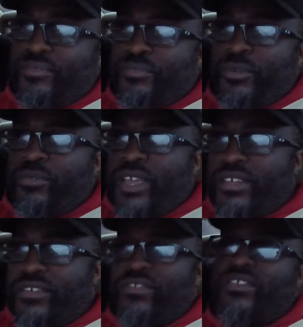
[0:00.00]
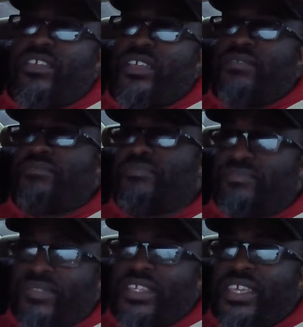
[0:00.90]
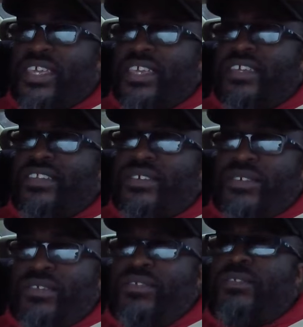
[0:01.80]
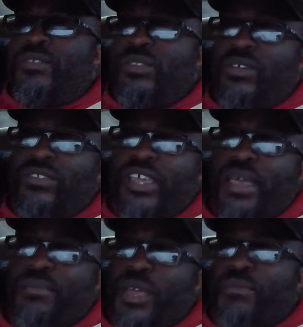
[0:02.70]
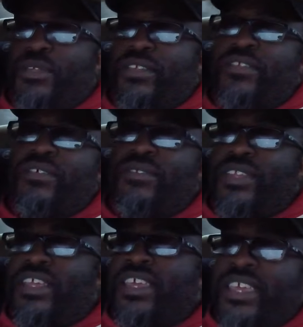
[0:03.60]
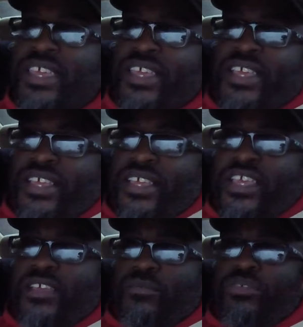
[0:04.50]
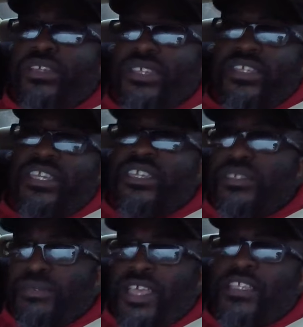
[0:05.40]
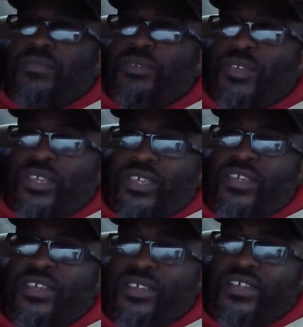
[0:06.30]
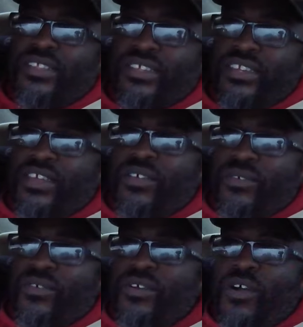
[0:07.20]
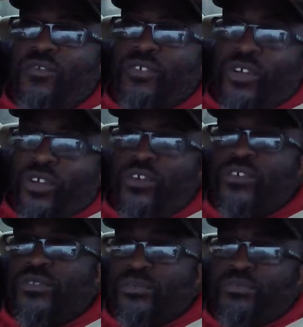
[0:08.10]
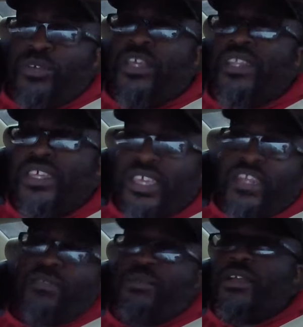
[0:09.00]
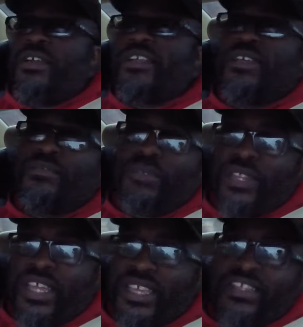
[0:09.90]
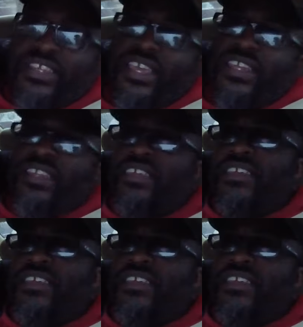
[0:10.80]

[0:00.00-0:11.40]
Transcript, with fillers: but Rikers, um, you know, it's a long time coming. You know, prison system has to be, you know, overhauled, but in America. But like I said,